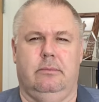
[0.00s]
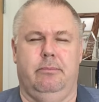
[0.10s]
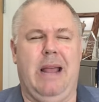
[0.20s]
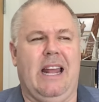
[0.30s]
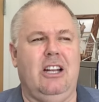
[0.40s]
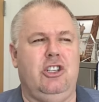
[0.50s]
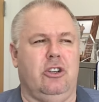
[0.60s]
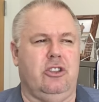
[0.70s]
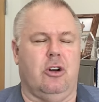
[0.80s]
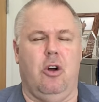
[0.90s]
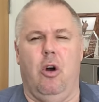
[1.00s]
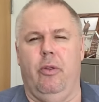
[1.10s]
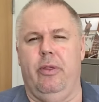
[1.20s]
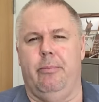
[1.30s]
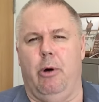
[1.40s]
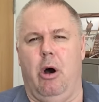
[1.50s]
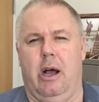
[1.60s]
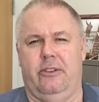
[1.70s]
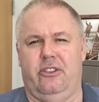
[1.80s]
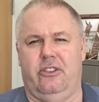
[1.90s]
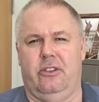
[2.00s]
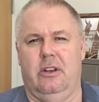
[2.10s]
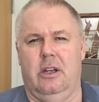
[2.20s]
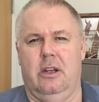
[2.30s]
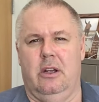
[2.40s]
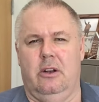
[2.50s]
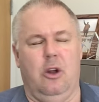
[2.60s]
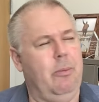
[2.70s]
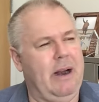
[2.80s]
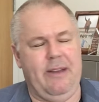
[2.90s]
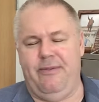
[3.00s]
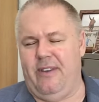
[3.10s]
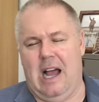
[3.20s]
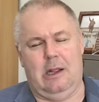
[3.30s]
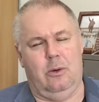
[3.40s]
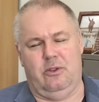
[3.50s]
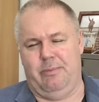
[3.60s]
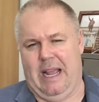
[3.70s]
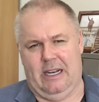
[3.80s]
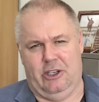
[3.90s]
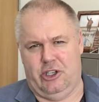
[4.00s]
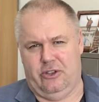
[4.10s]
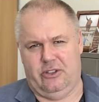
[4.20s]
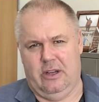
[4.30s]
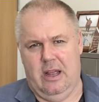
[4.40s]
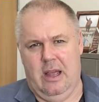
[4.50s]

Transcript: Managers are called the boss. Nobody follows managers.